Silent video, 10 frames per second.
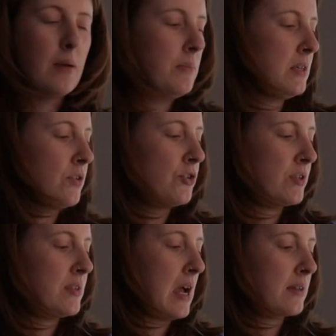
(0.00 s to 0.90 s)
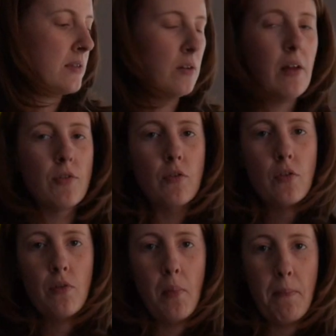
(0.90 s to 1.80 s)
These are just snacks that are left over
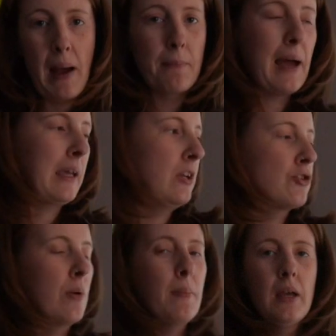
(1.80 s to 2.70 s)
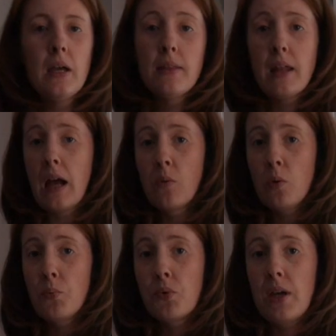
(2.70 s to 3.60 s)
from a backpacking trip that I will
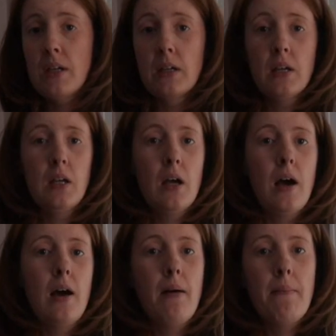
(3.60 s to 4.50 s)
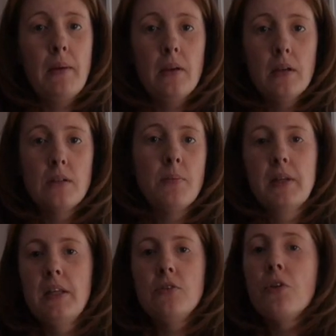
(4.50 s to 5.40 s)
bring.
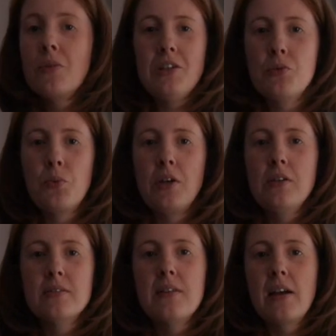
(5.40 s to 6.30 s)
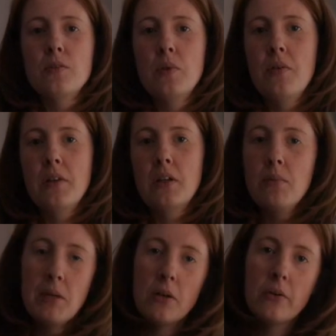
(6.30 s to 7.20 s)
Typically, you don't need to bring snacks with you on the
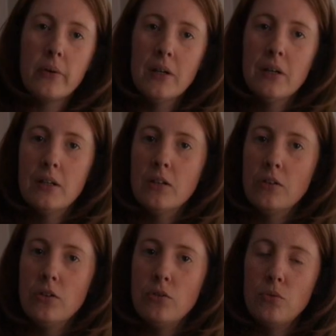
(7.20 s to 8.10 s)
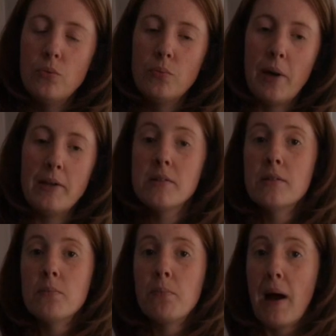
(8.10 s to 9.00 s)
Camino. You might
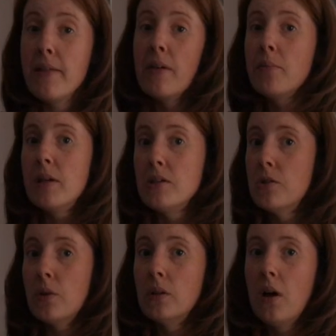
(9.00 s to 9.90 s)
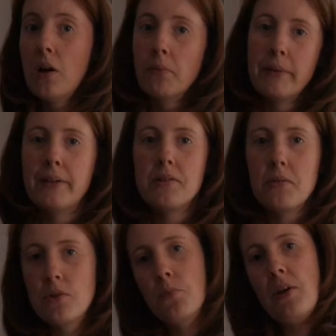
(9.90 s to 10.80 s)
buy them as you go along, but
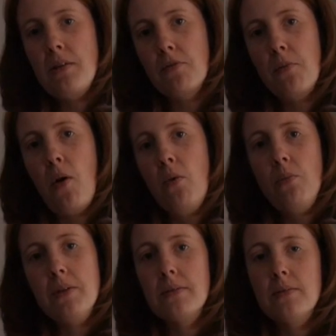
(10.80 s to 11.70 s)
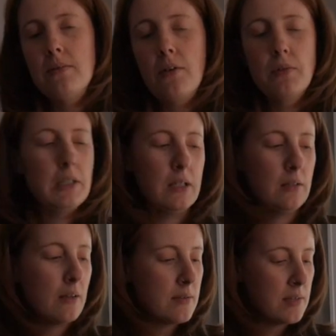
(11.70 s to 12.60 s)
to bring them from home is not really
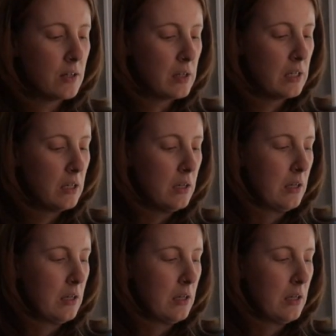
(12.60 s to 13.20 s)
necessary.